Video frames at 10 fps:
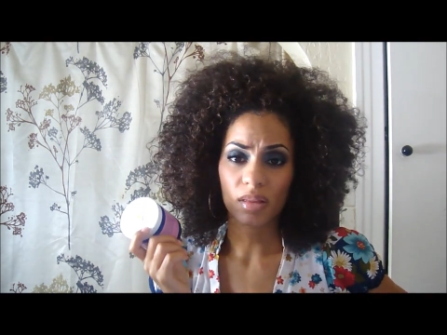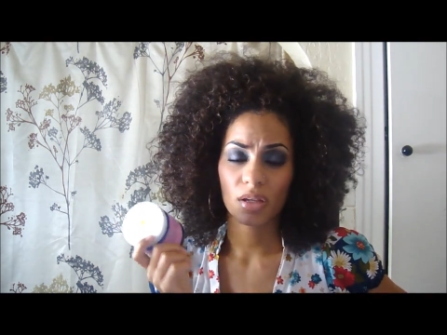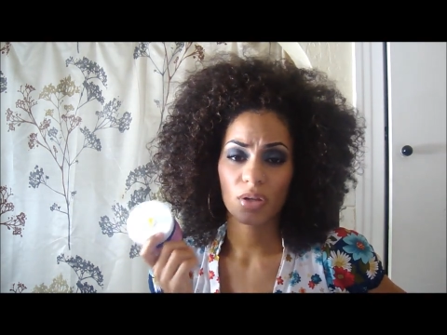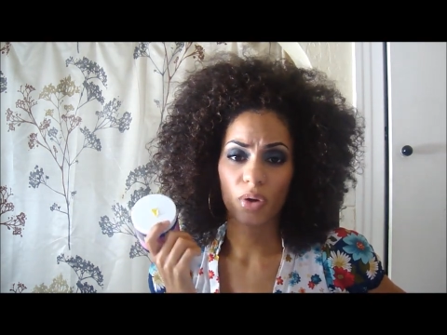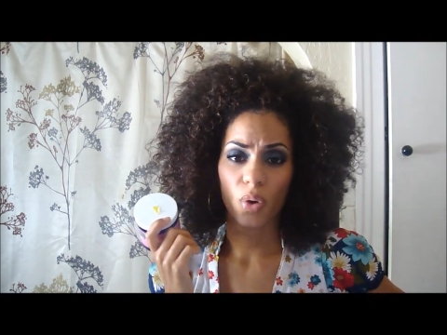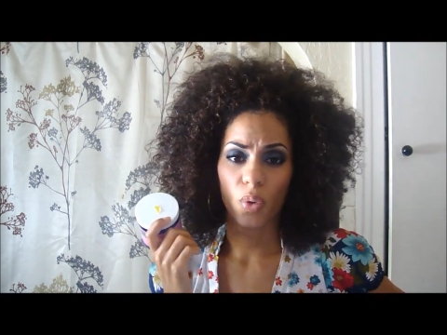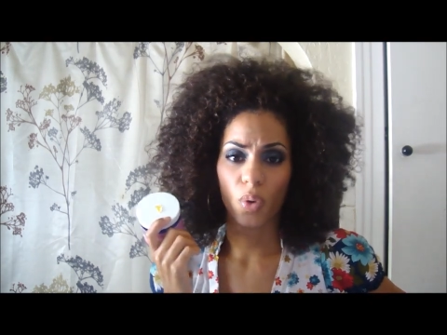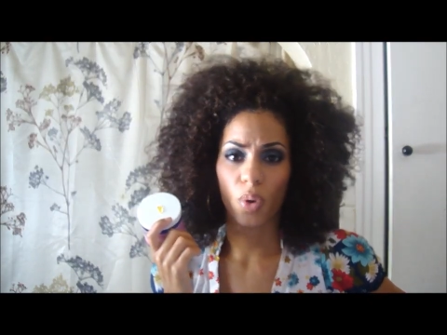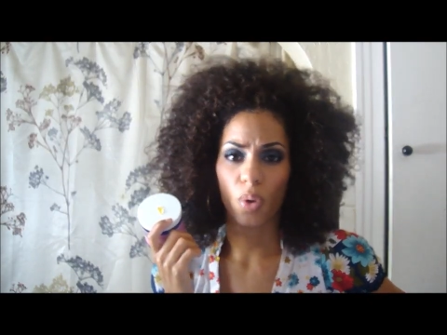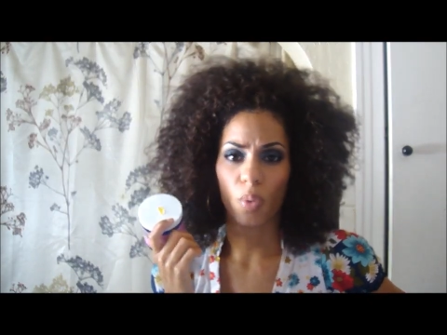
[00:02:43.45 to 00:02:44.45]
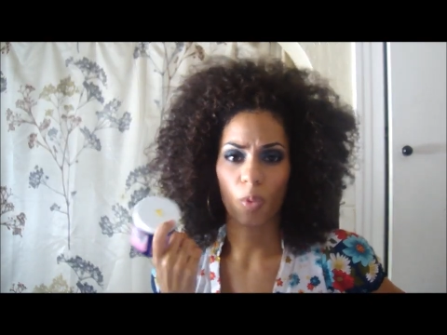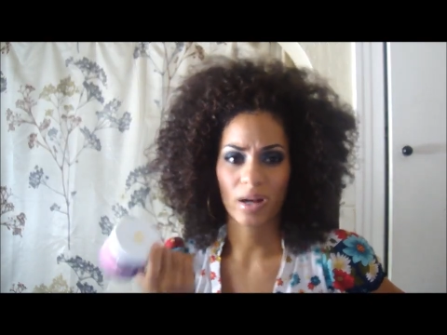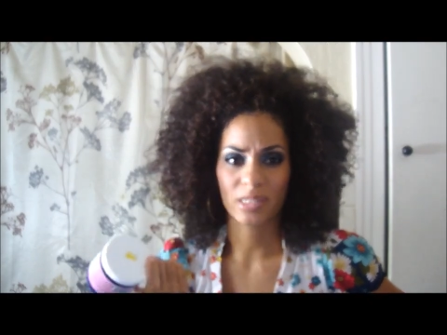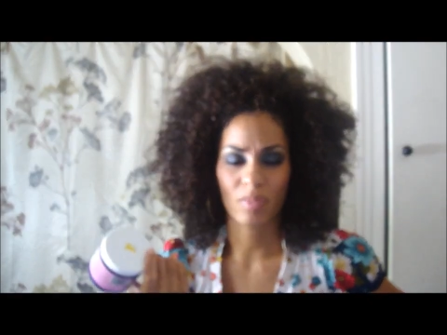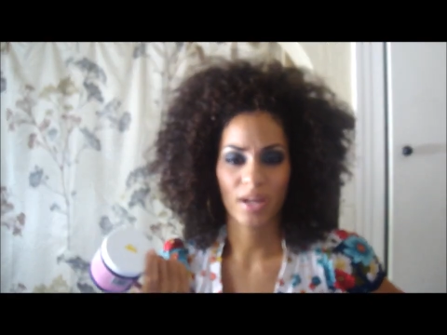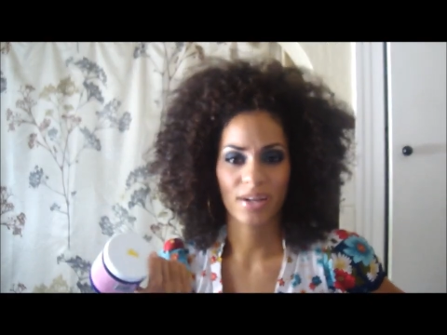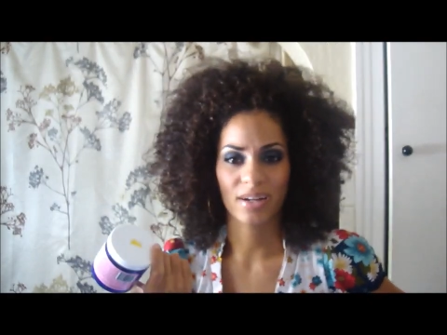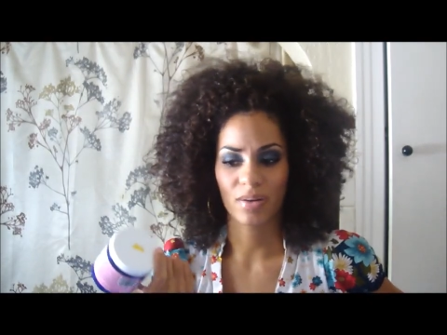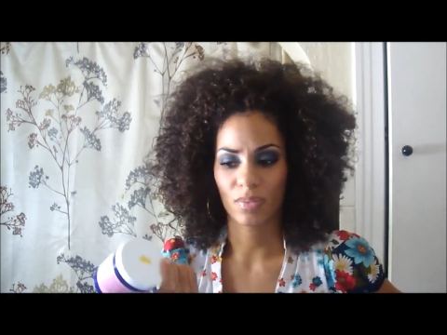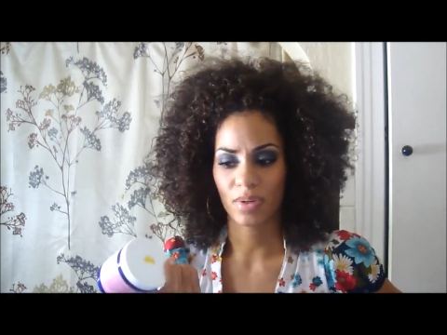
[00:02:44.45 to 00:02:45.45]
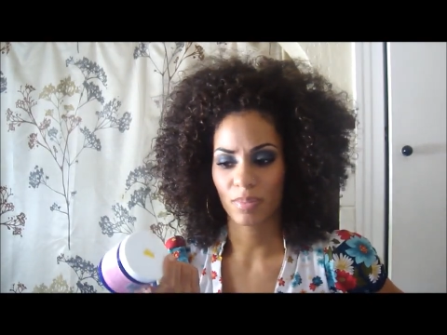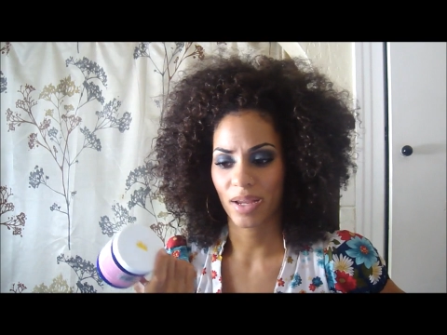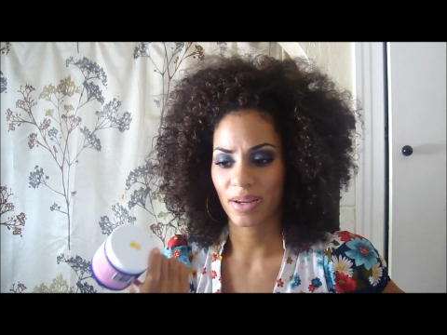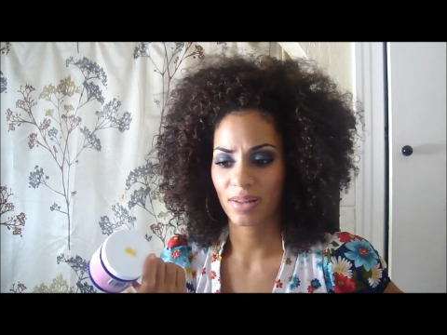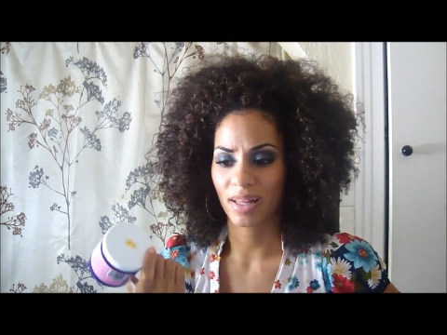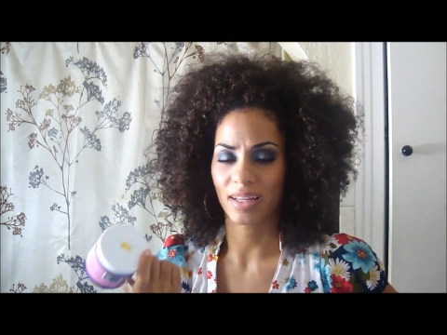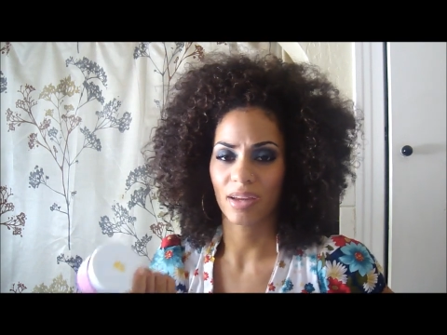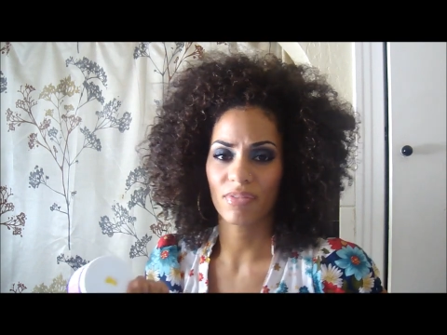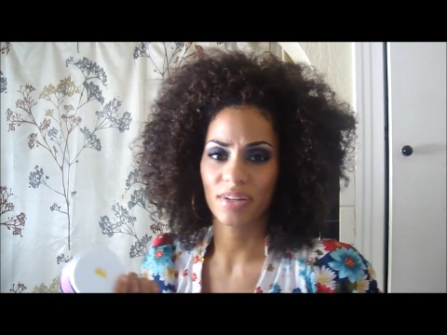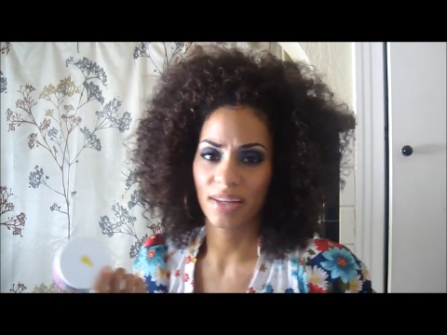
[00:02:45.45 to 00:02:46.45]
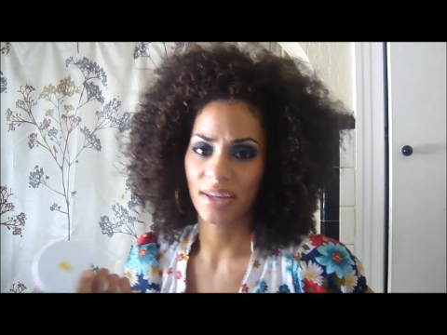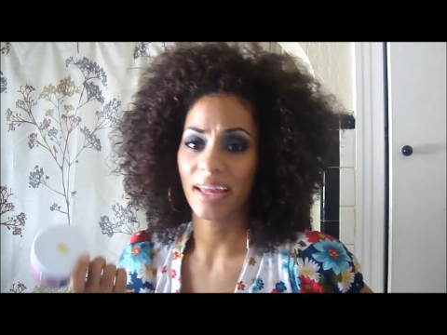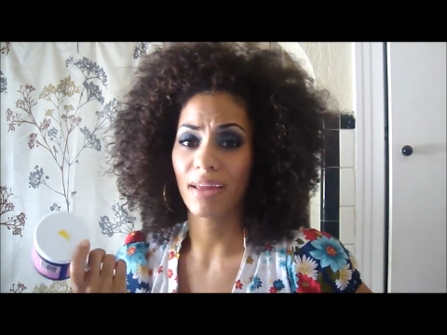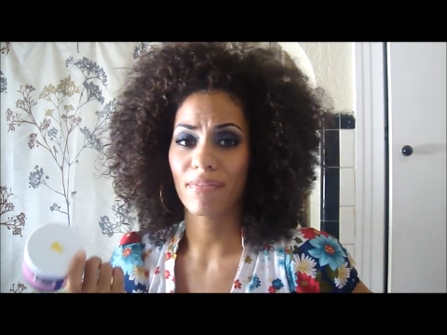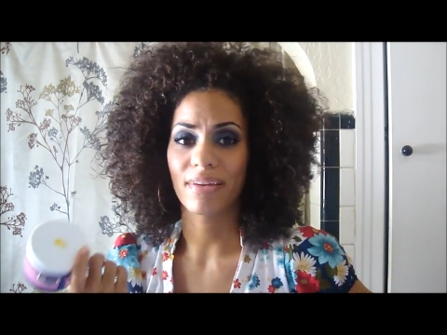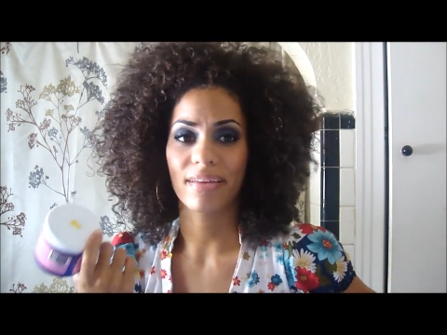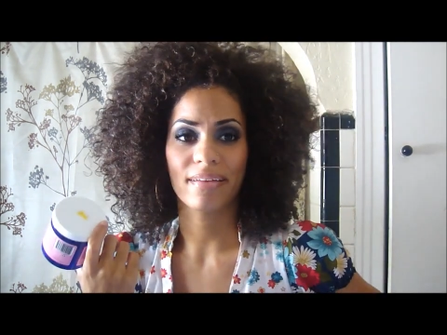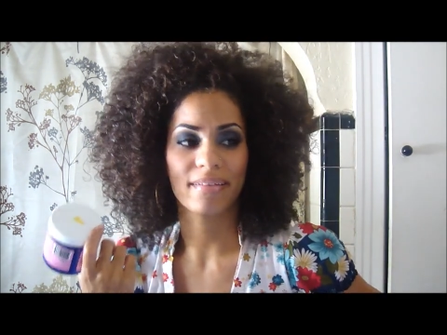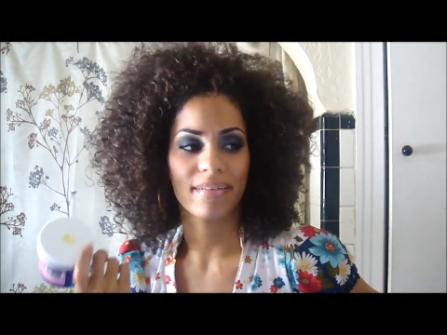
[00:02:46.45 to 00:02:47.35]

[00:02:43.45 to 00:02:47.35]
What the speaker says: you know, wash my hair, I wet my hair like every day, every